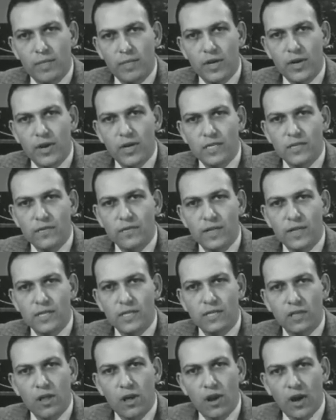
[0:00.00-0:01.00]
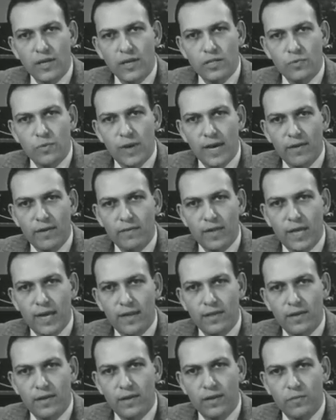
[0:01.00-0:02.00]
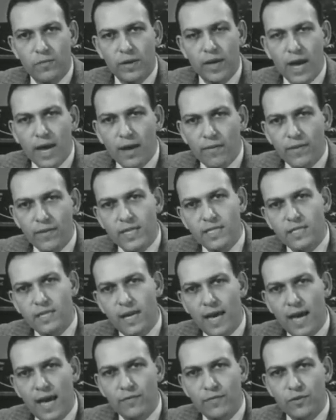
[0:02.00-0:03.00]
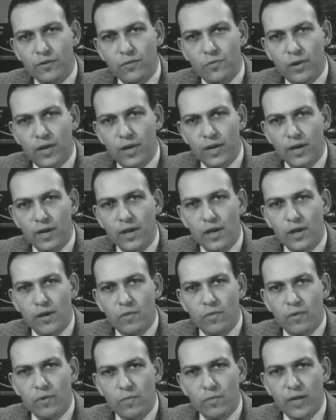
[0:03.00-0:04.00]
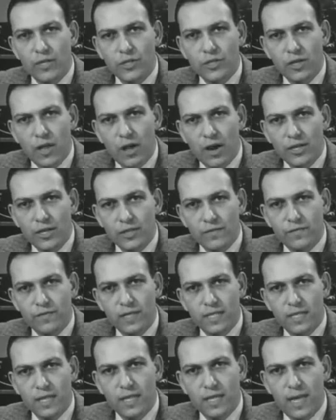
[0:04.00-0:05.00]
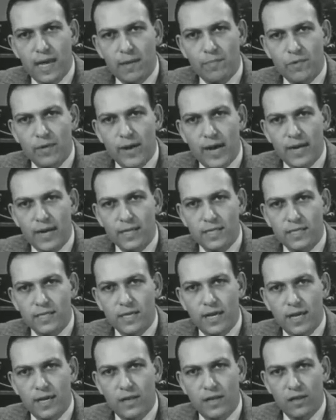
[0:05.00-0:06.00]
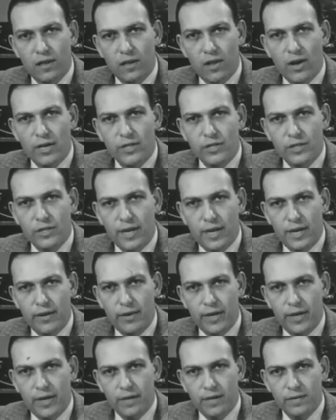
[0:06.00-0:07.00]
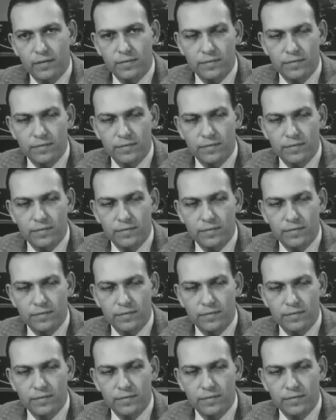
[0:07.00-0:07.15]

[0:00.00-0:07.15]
Because of this large wavelength, we obviously have to work with much larger physical apparatus and in a larger area.